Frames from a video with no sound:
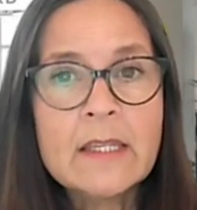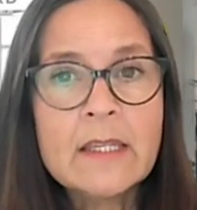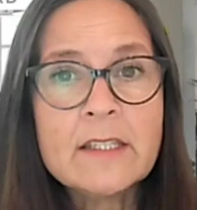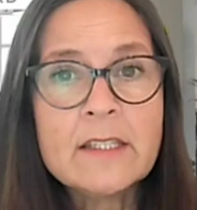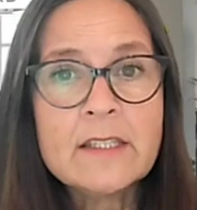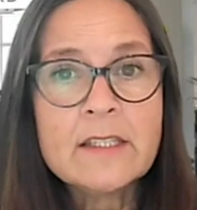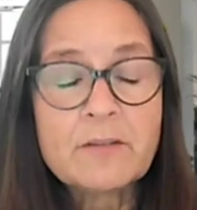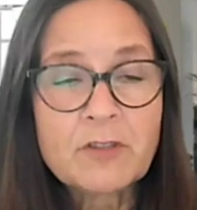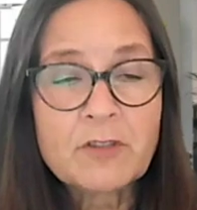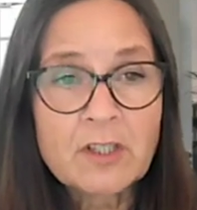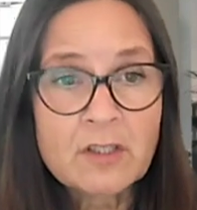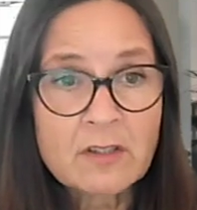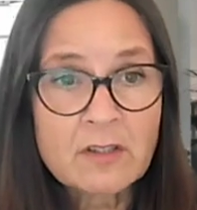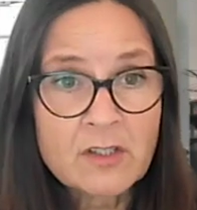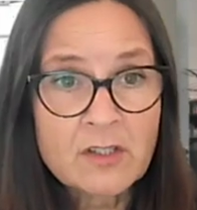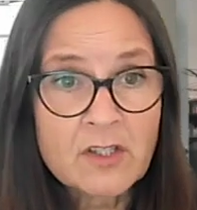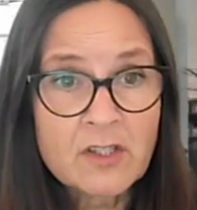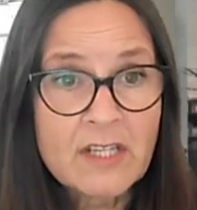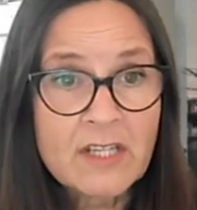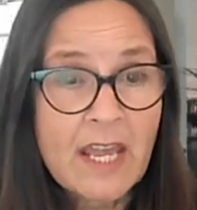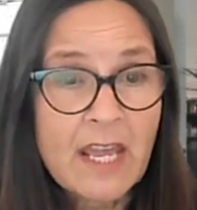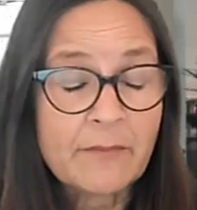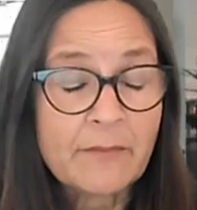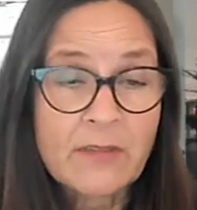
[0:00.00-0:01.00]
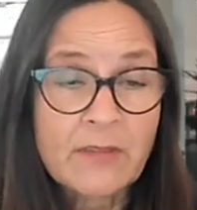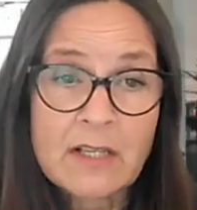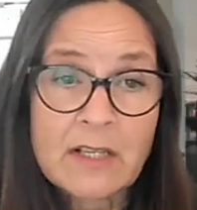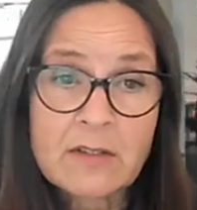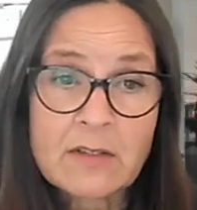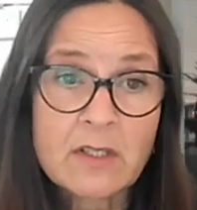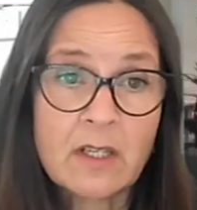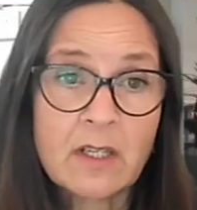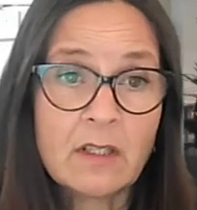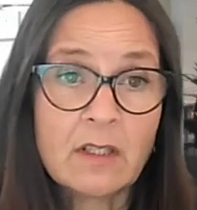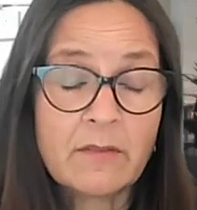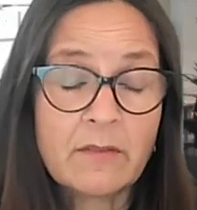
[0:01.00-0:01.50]
Dividends, yeah,
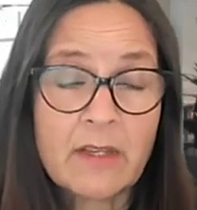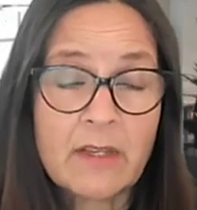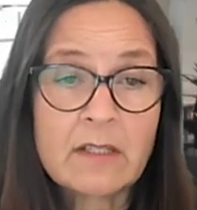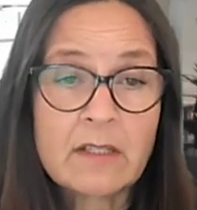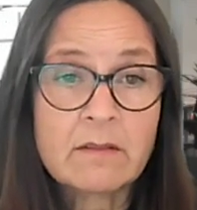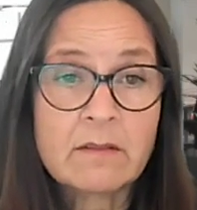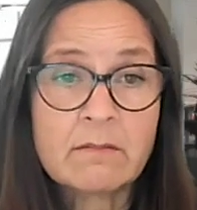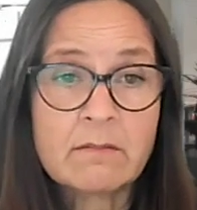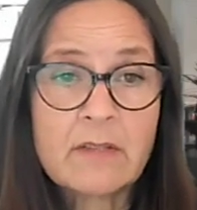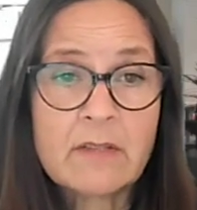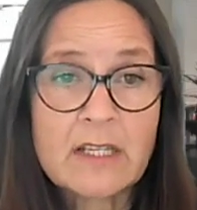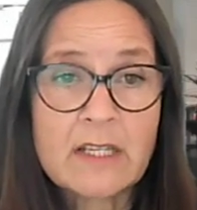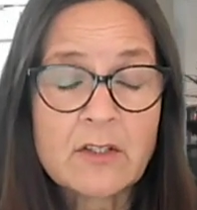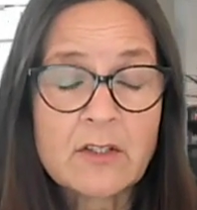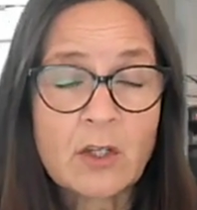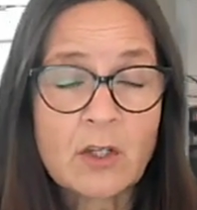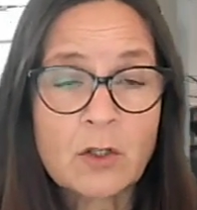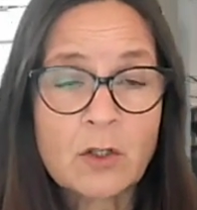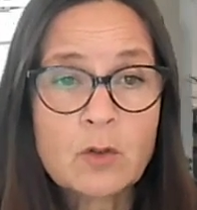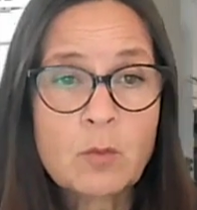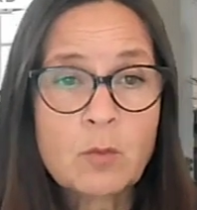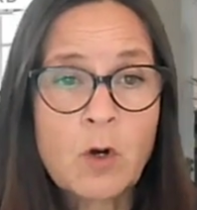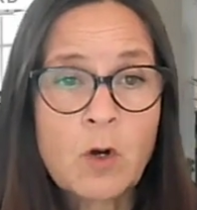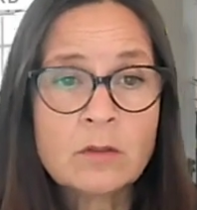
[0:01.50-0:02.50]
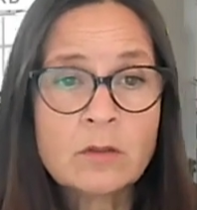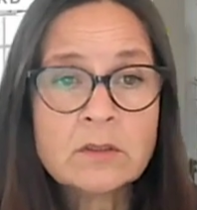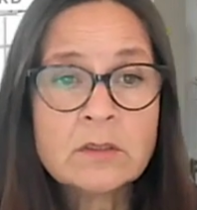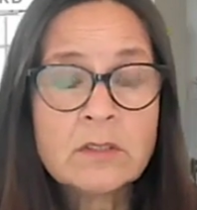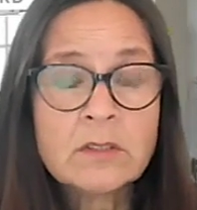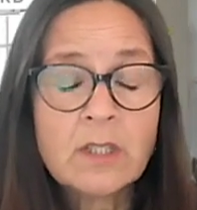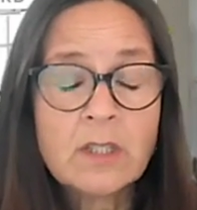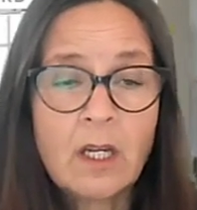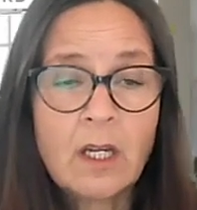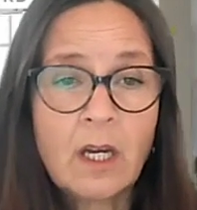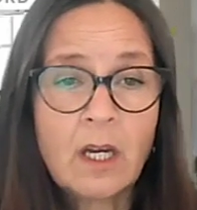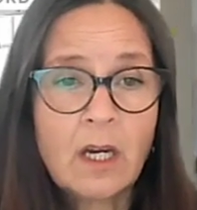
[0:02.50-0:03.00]
that's a good one.
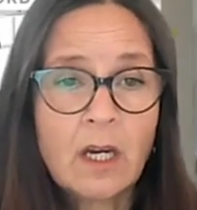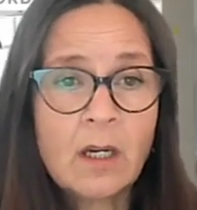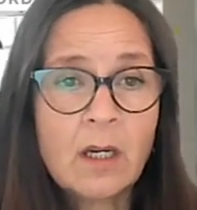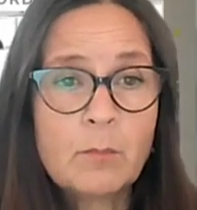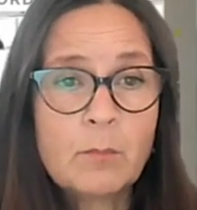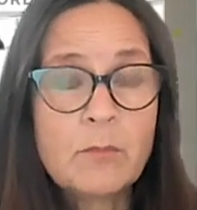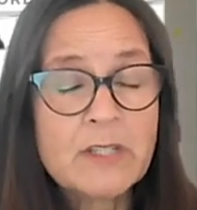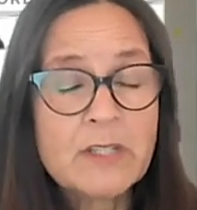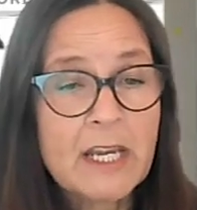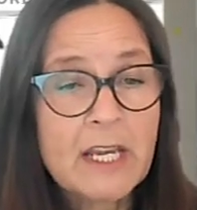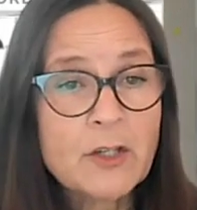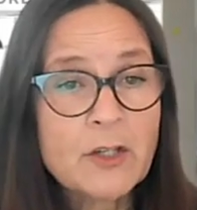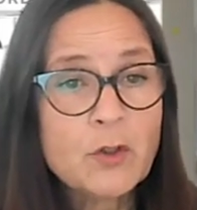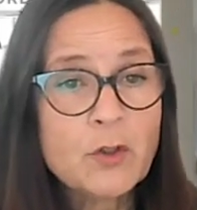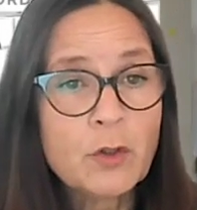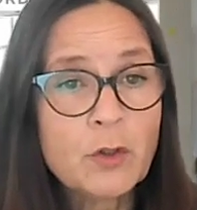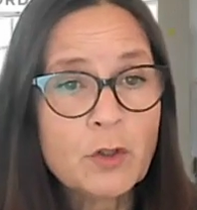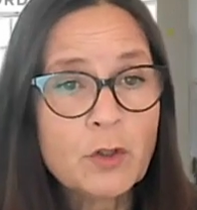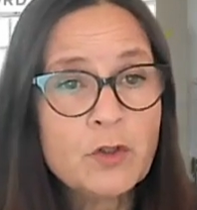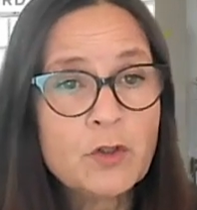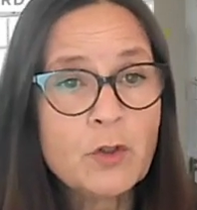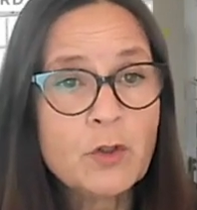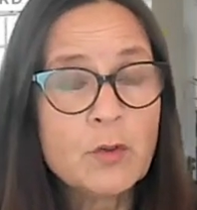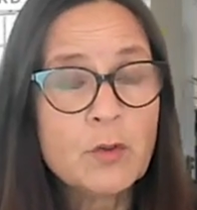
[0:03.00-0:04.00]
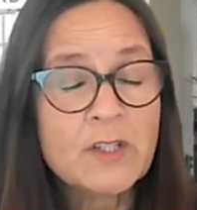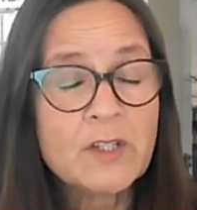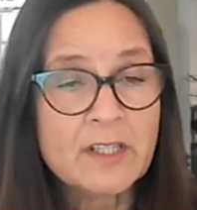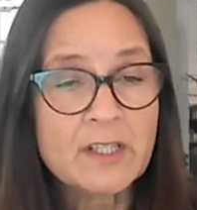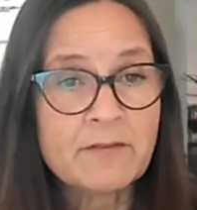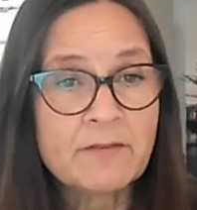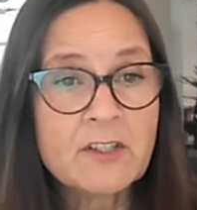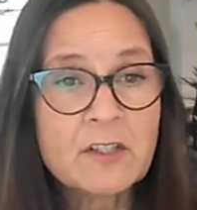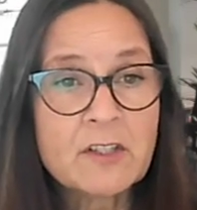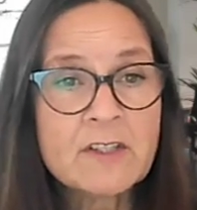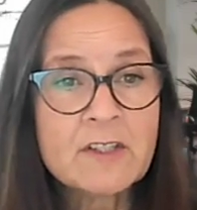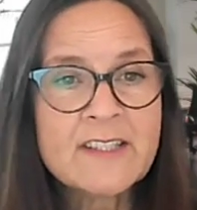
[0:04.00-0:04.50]
Yeah, you can use
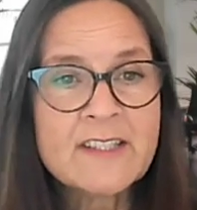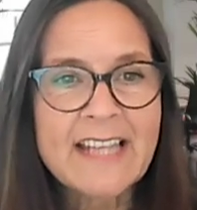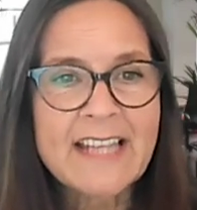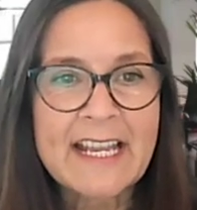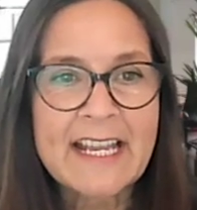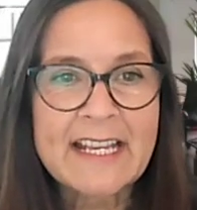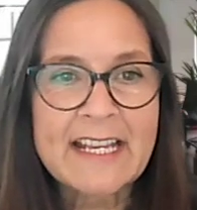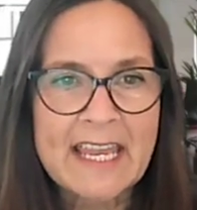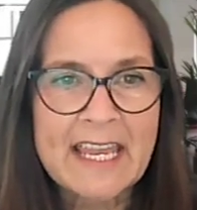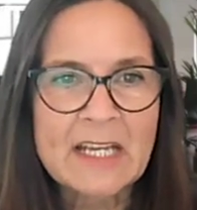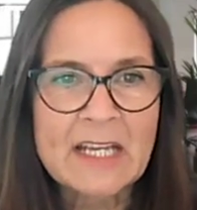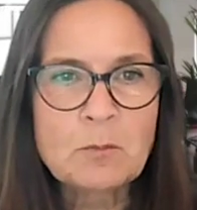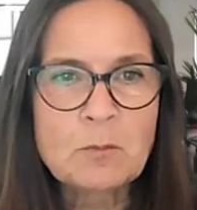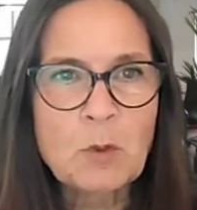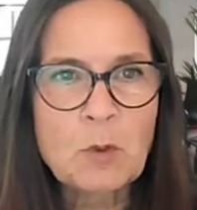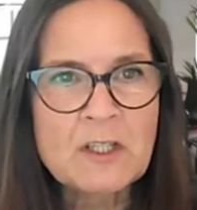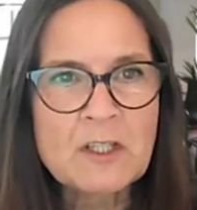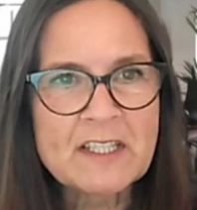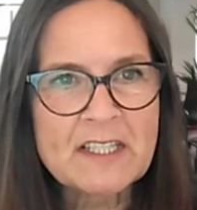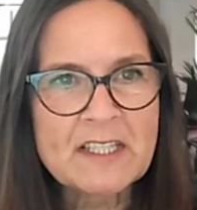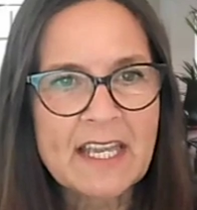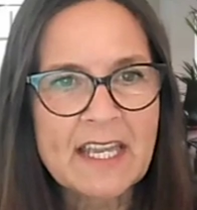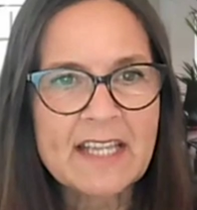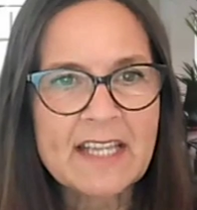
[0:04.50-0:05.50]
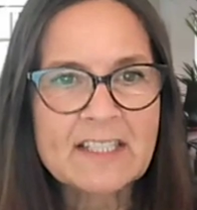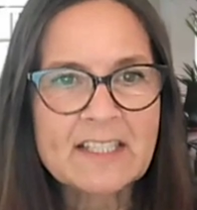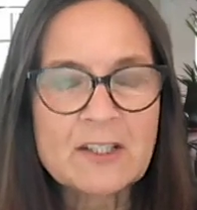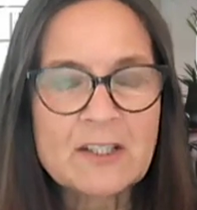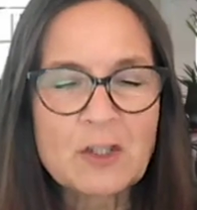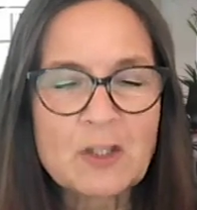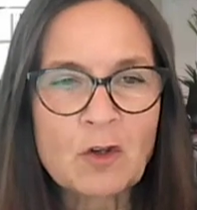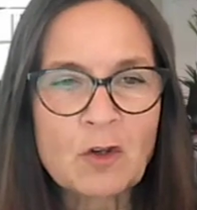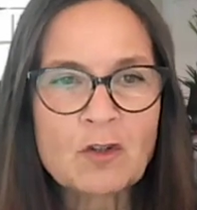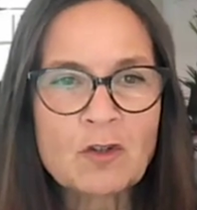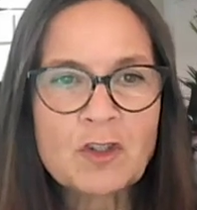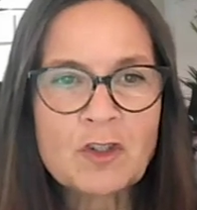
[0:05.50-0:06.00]
dividends once again,
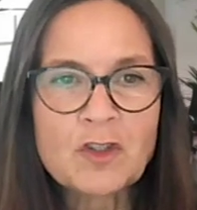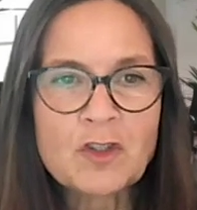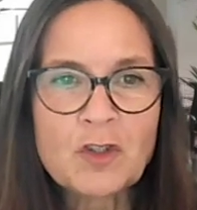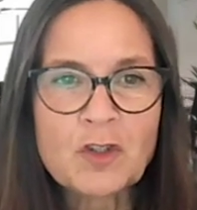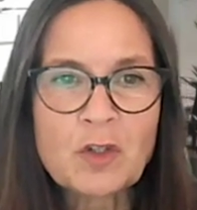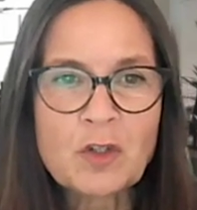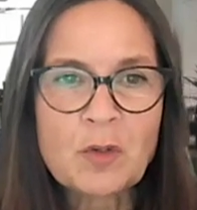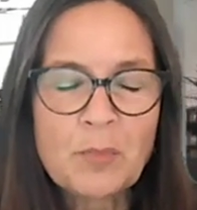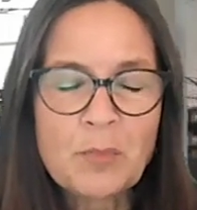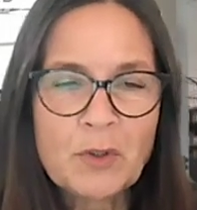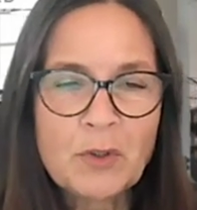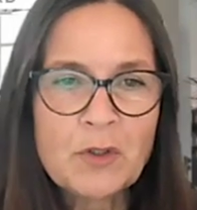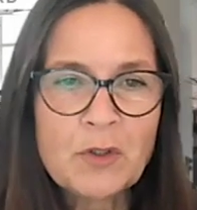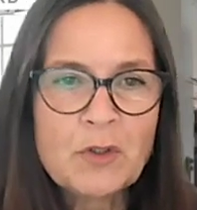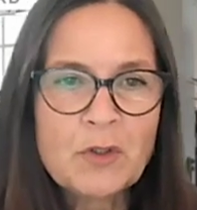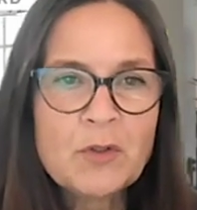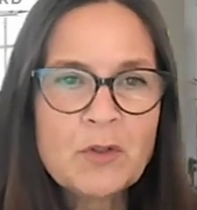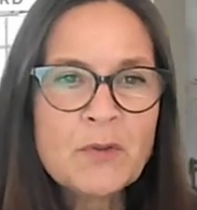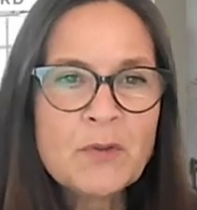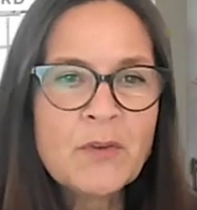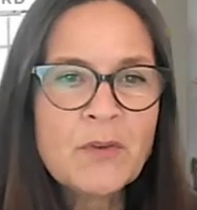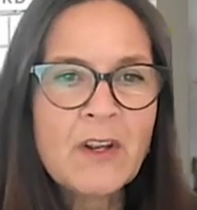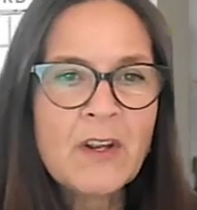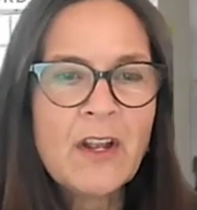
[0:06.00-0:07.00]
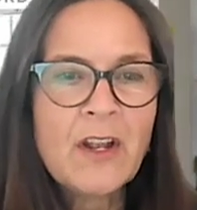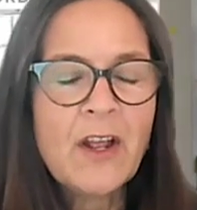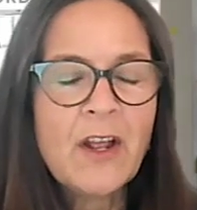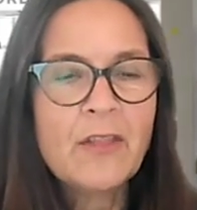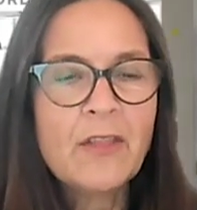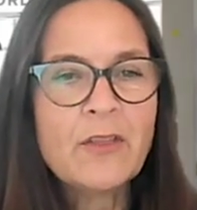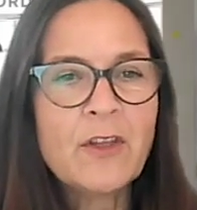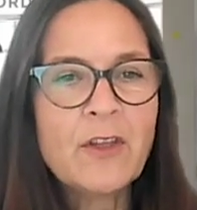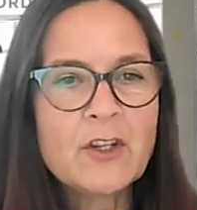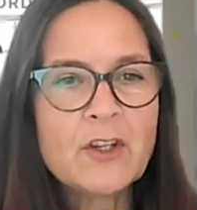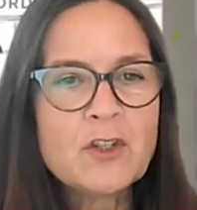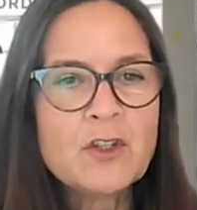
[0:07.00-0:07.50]
as long as you can prove
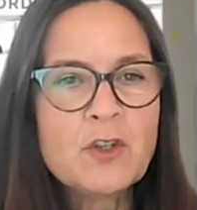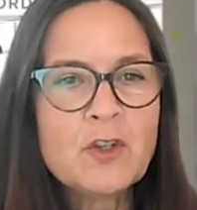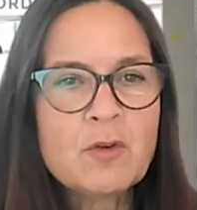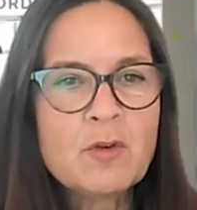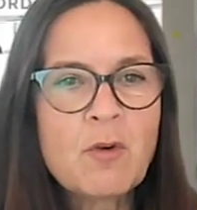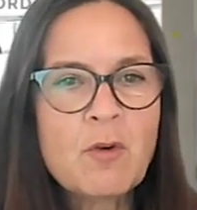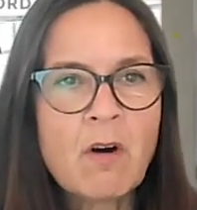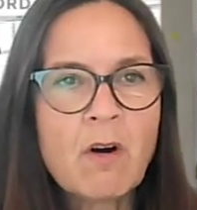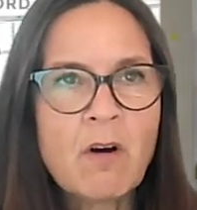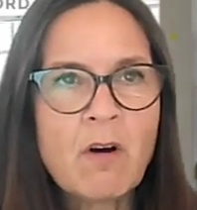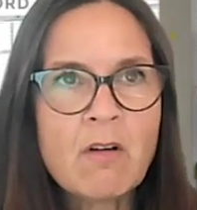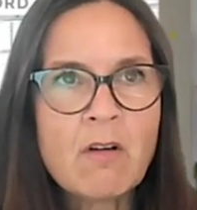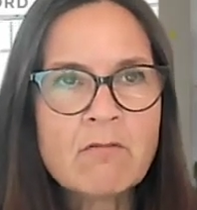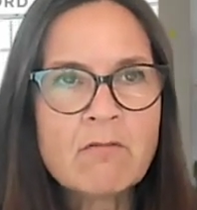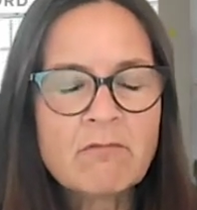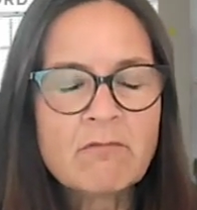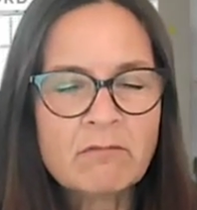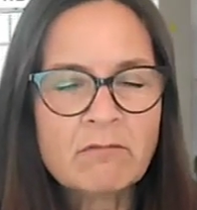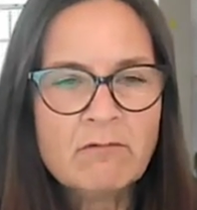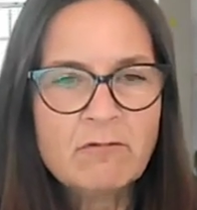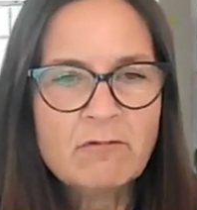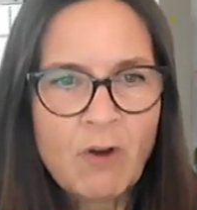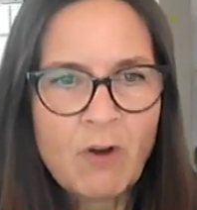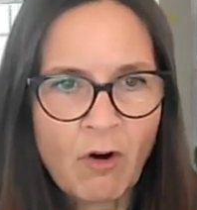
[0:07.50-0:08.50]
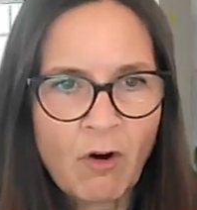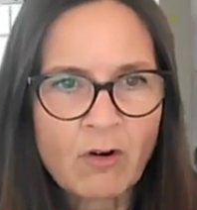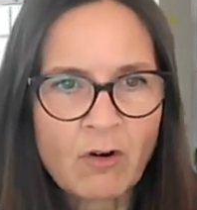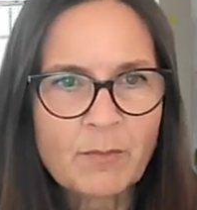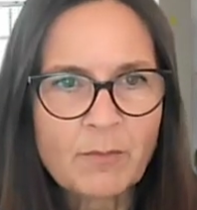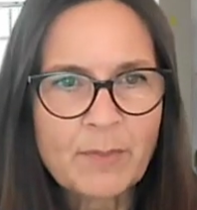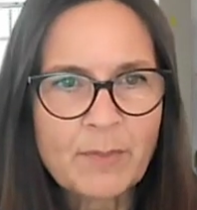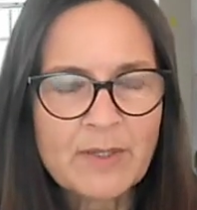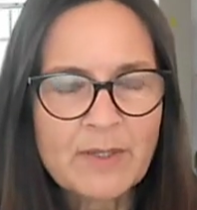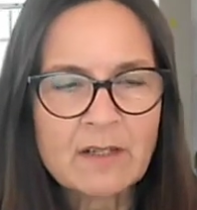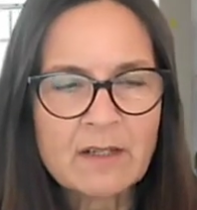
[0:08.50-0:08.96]
that you are not